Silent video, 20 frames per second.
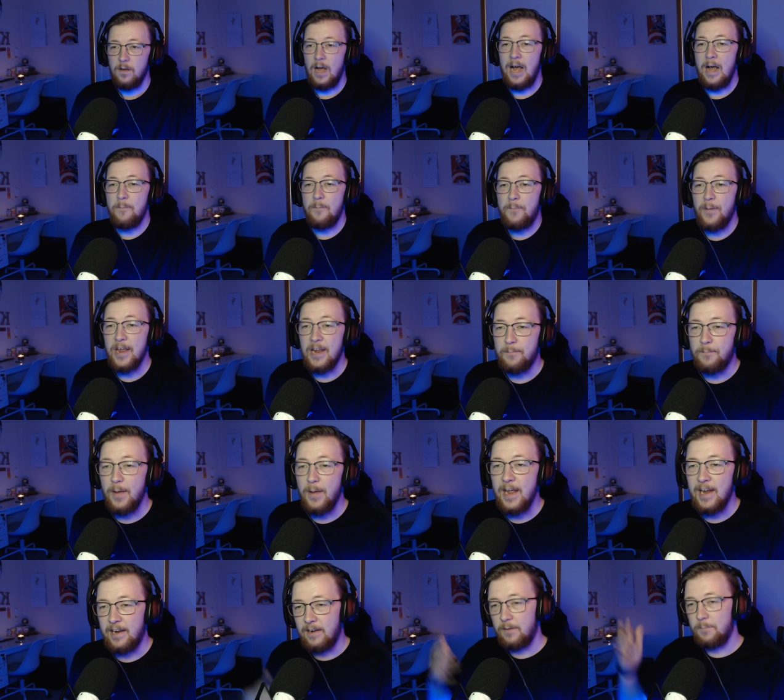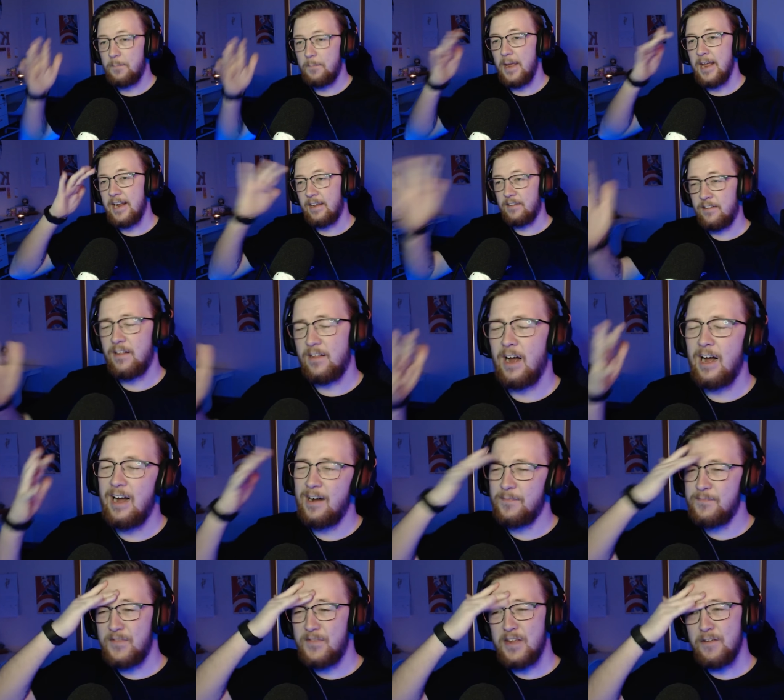Ah, uh, big, big, big.
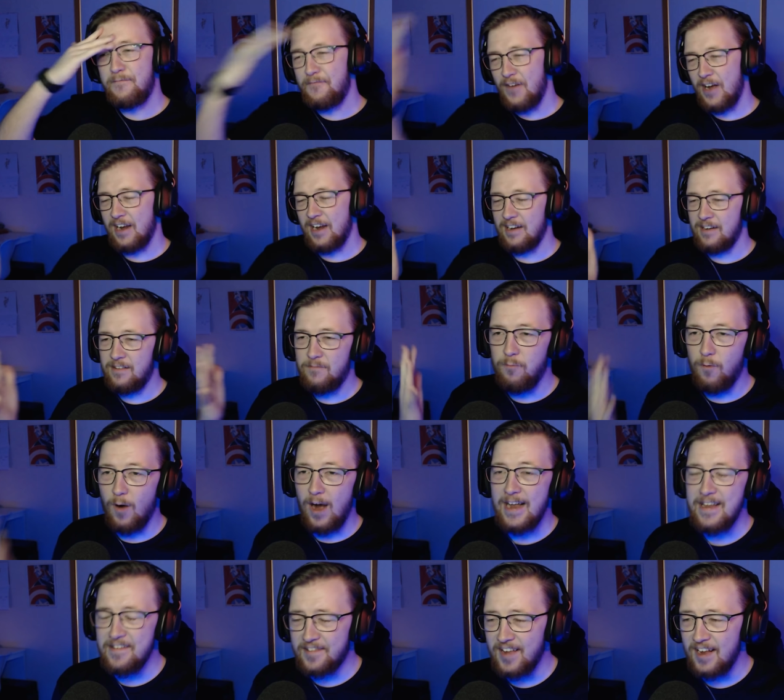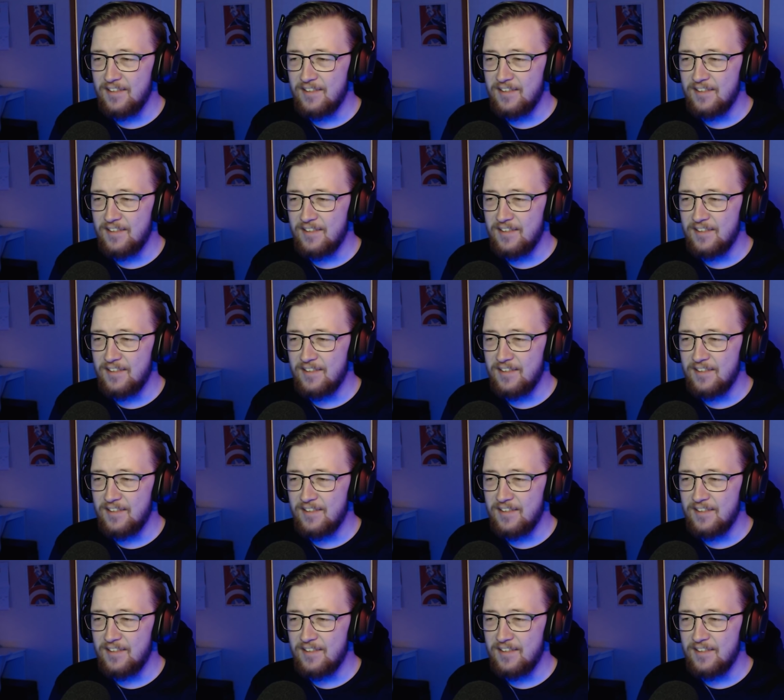Ah, oh, you fuck. Why'd you say